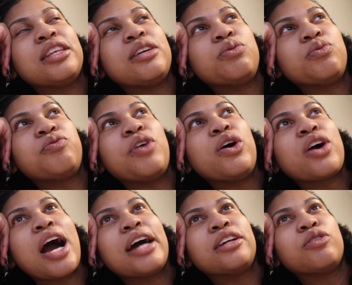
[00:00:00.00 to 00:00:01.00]
it
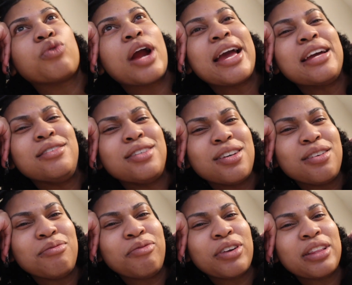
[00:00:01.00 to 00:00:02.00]
felt kind of
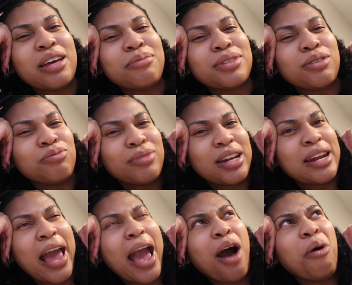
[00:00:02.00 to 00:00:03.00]
random for them to
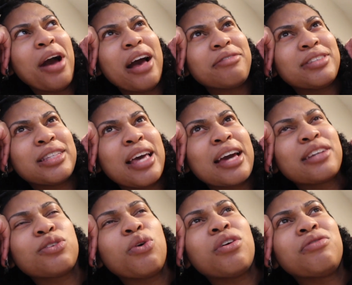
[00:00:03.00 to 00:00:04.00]
now have sex,
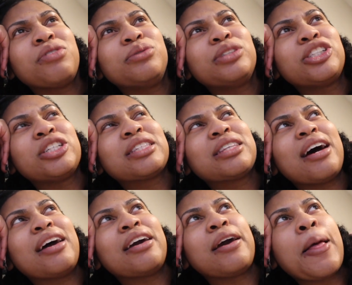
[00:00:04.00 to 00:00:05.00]
or if it was just
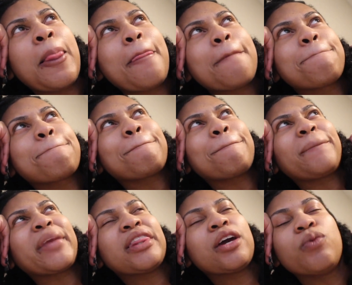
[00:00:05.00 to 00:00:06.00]
like
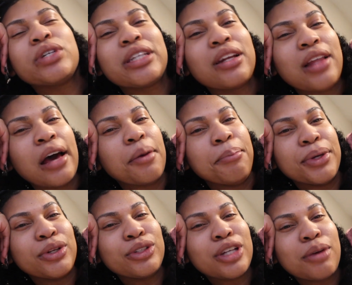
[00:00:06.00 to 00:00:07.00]
there wasn't a lot of
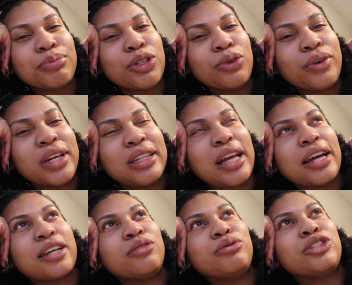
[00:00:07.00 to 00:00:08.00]
build up to it.
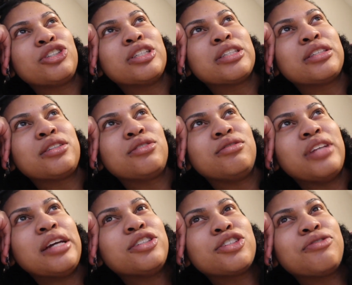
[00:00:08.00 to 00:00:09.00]
Like, it was just,
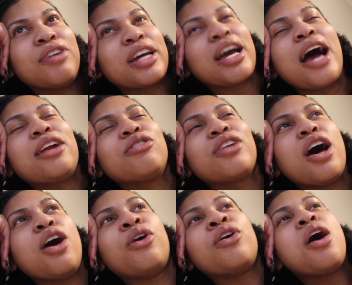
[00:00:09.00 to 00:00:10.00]
they just fucking, I don't
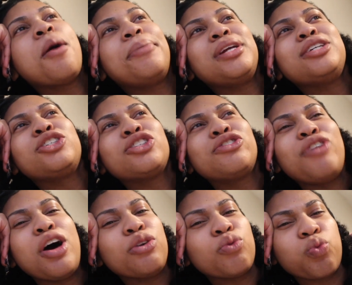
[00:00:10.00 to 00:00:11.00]
know, but it just
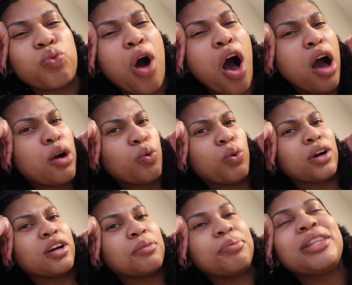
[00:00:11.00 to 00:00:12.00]
felt
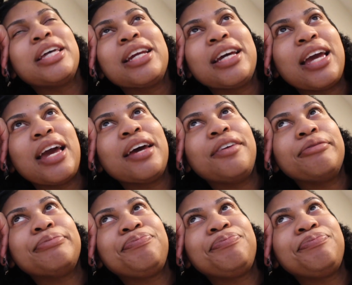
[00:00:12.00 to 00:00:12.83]
awkward. But then again,